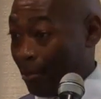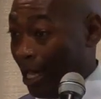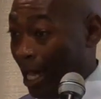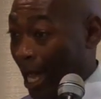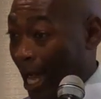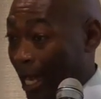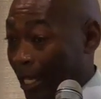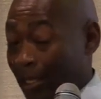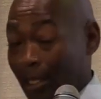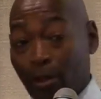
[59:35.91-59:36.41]

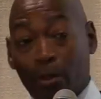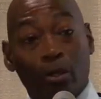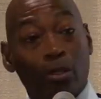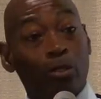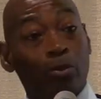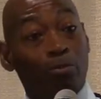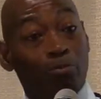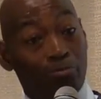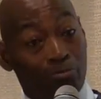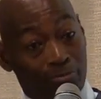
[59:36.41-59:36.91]
I had
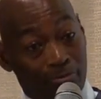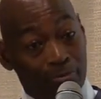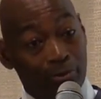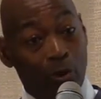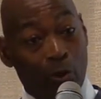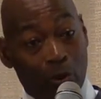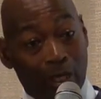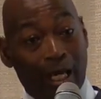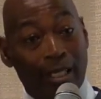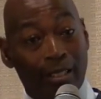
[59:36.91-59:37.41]
learned
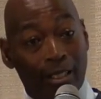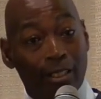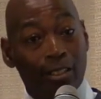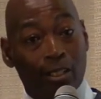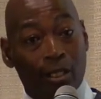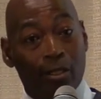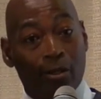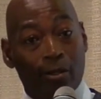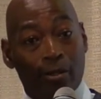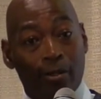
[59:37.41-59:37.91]
what I needed
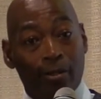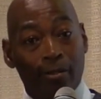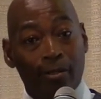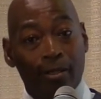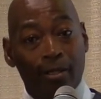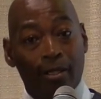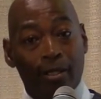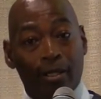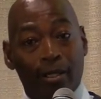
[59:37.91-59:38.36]
to learn,